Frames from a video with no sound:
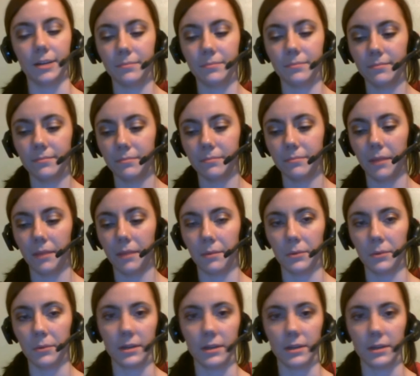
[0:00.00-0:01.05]
Maybe
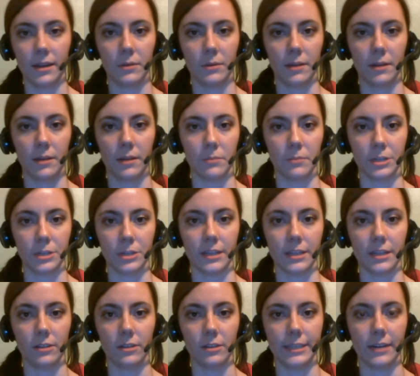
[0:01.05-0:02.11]
one day when I'm more
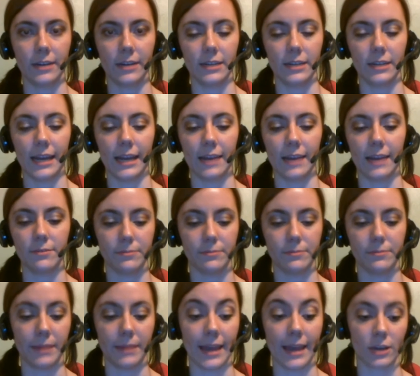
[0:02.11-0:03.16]
settled down and have
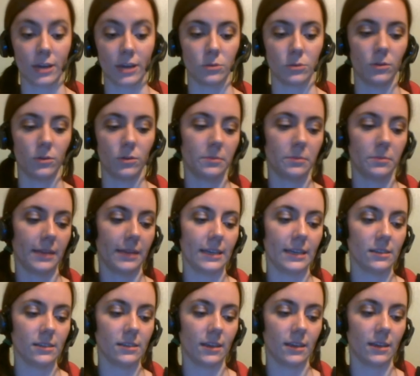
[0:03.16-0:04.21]
my actual own
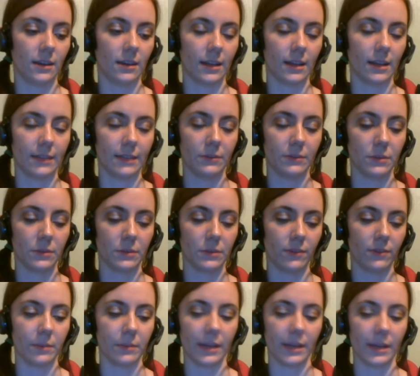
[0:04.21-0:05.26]
place and not living with
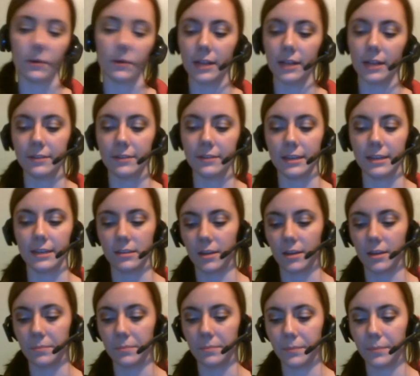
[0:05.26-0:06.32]
family, I will have a
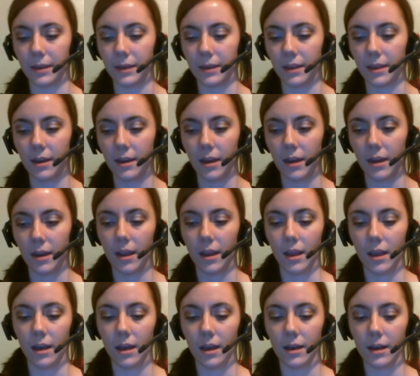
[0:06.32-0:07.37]
desktop. But
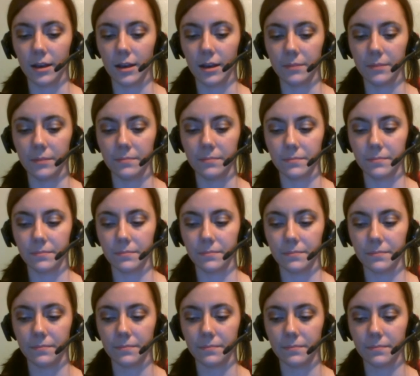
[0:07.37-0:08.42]
um,
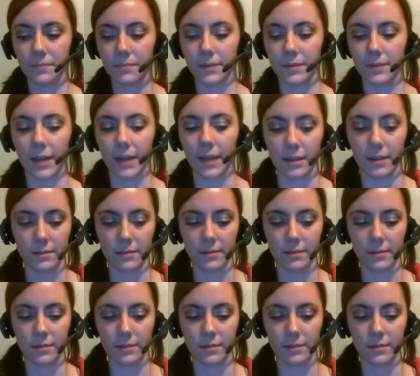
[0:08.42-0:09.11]
I've got an